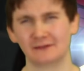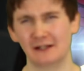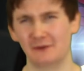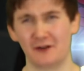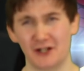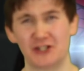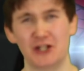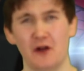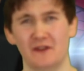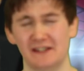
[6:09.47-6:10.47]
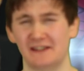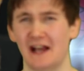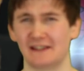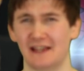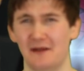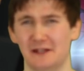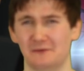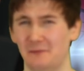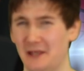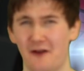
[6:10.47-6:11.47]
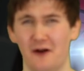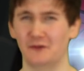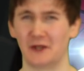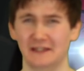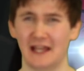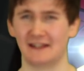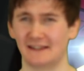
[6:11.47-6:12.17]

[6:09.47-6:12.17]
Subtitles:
We're not going to shit on the designs there because we'd be here all fucking day,